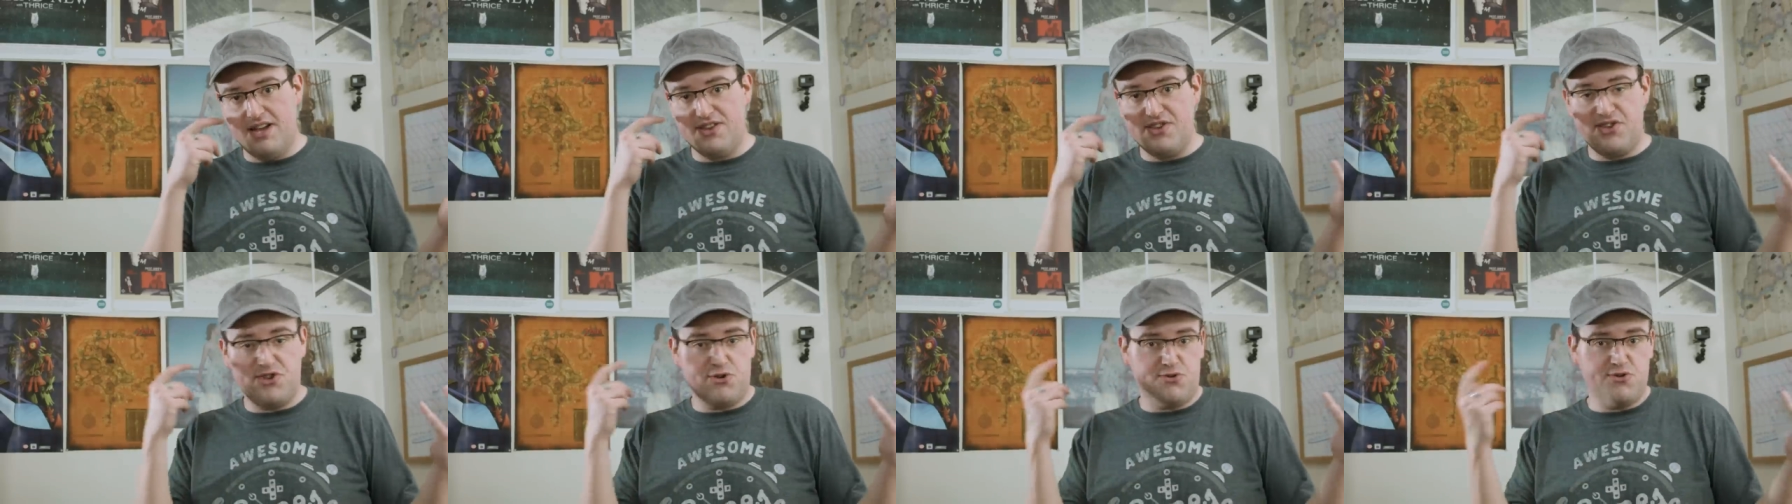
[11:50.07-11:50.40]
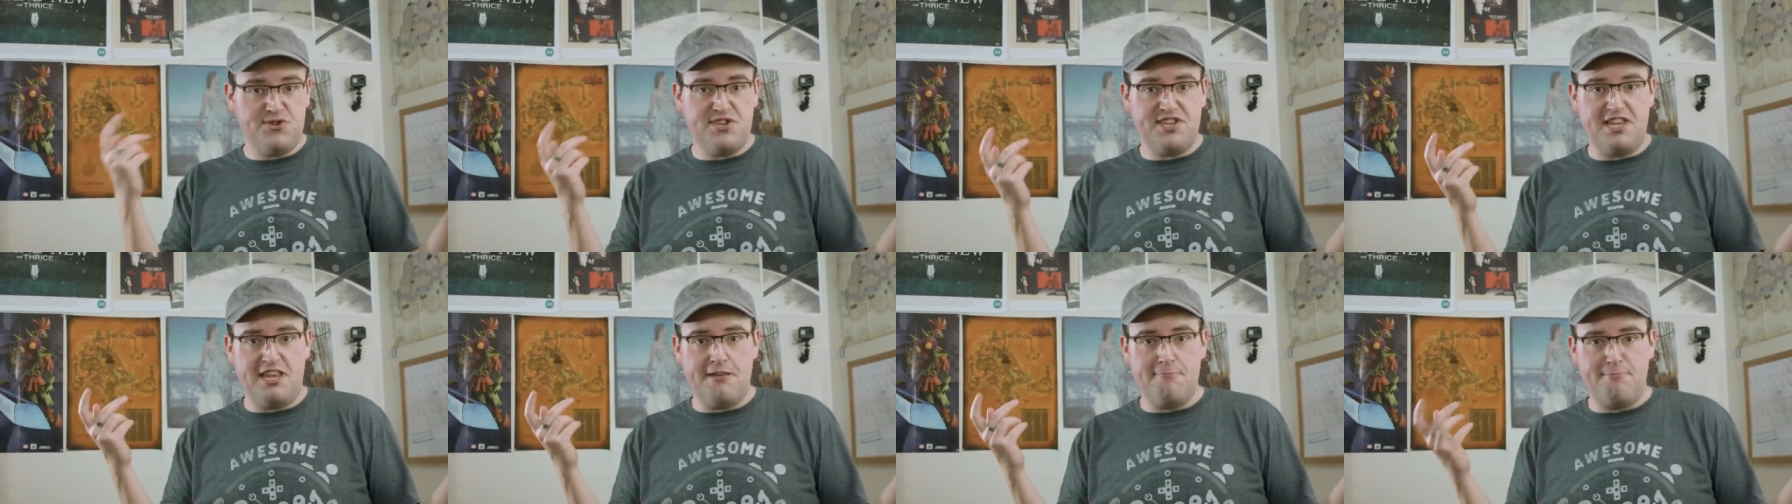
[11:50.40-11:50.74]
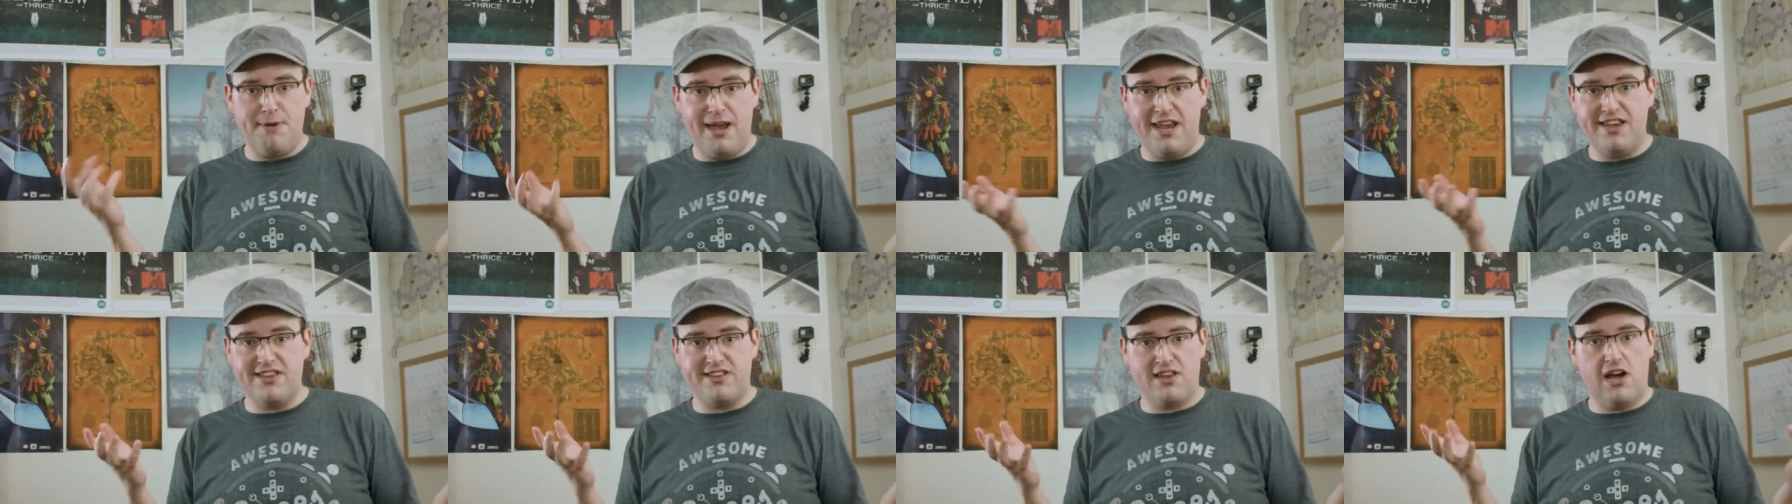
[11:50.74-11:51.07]
Cersei
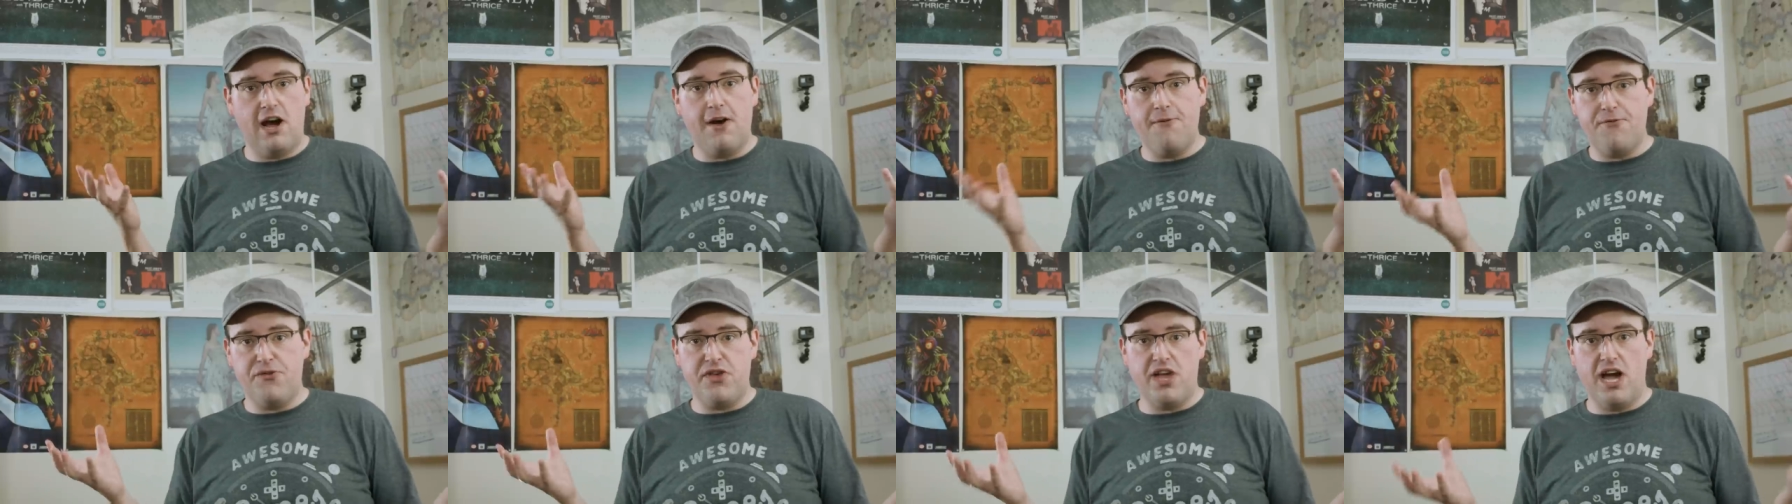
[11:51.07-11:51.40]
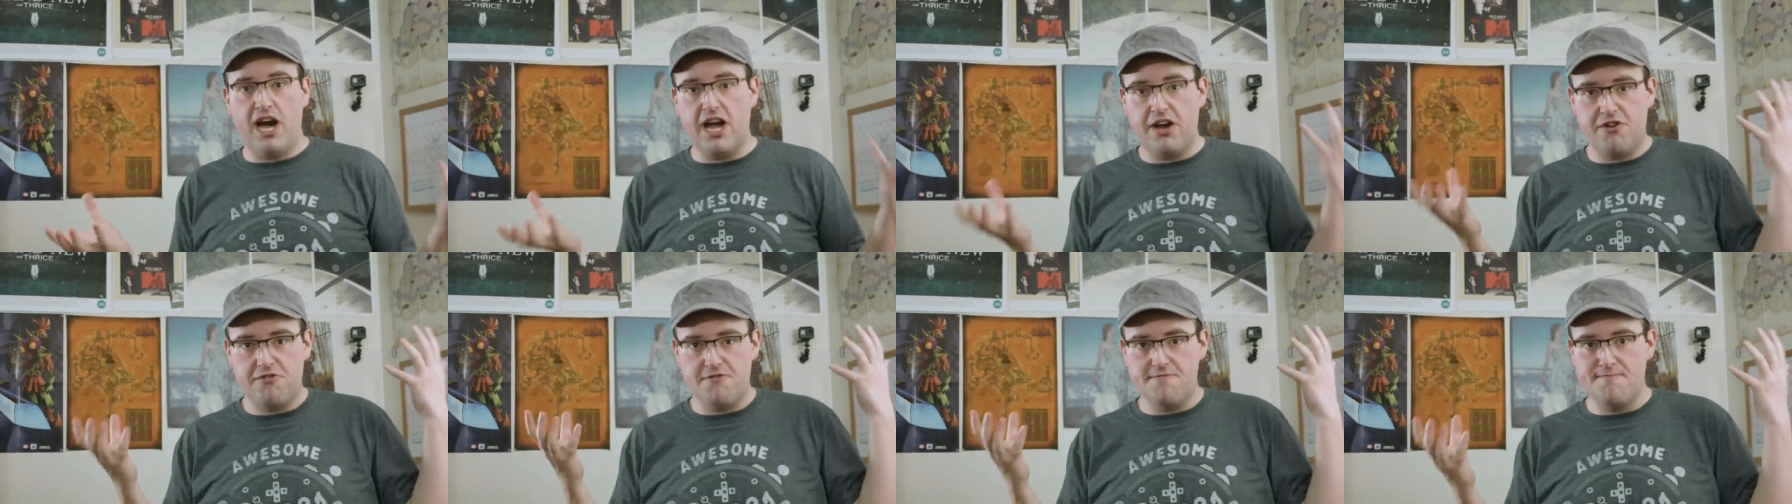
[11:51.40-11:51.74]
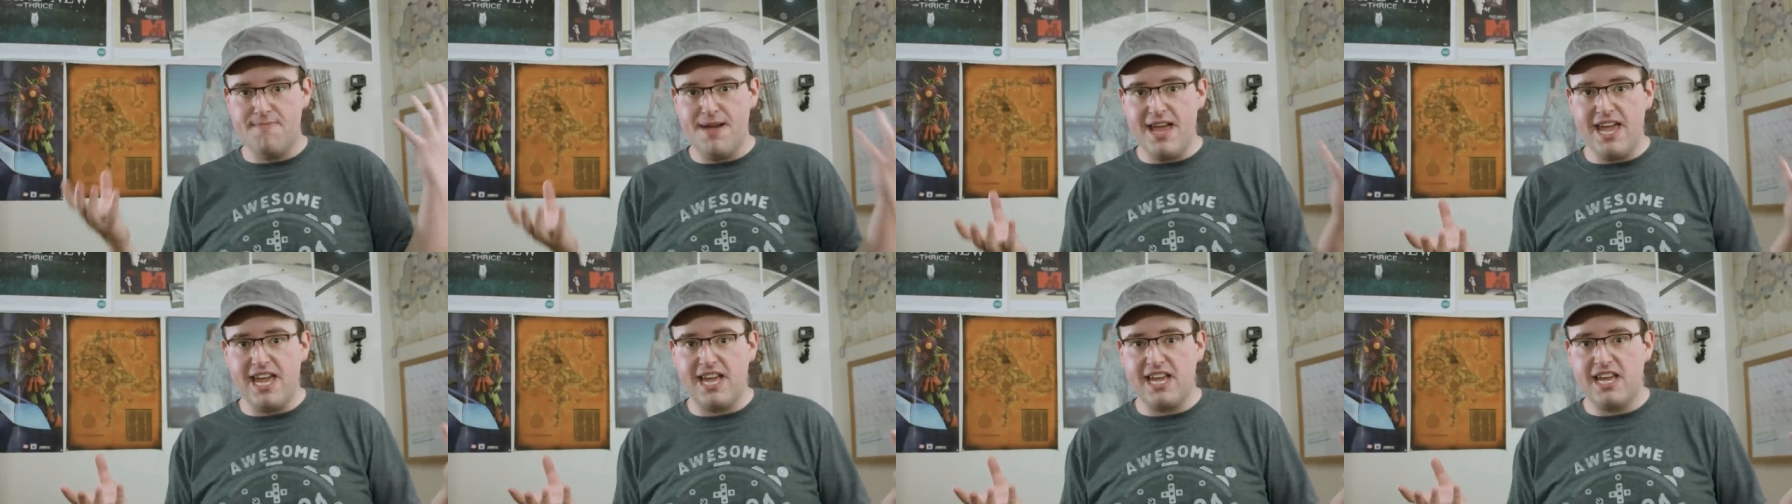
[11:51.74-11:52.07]
pays off the Iron
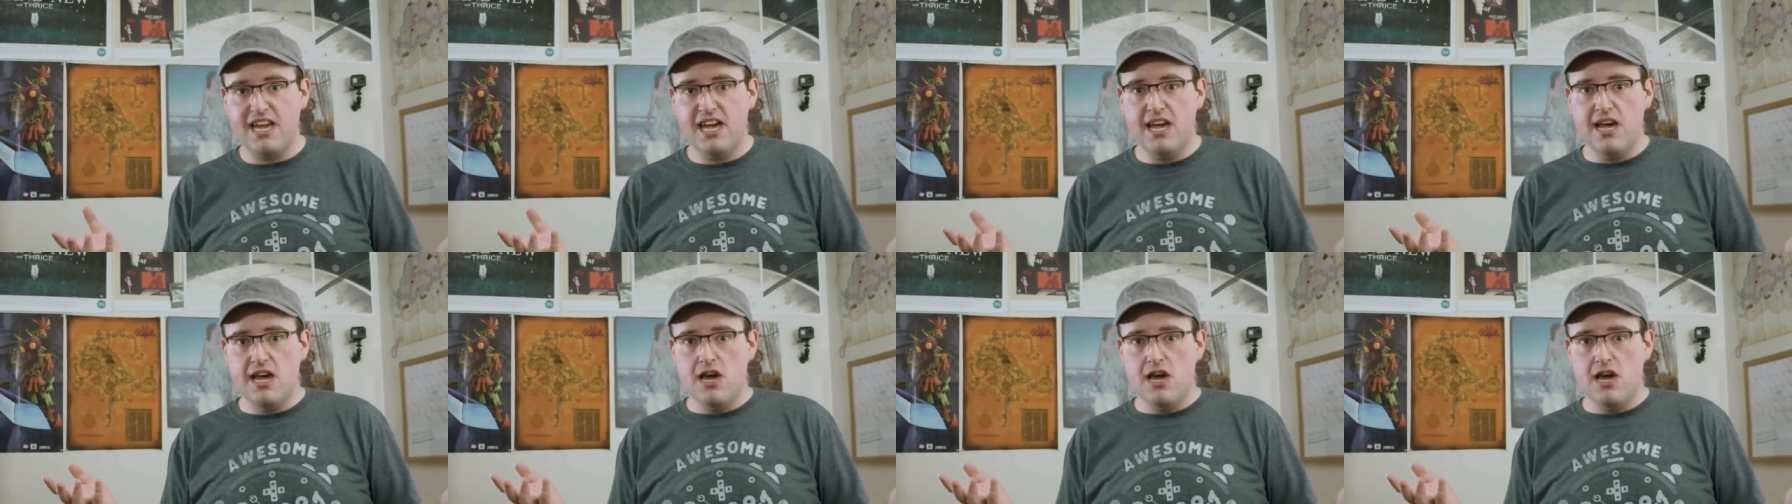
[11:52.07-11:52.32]
Bank,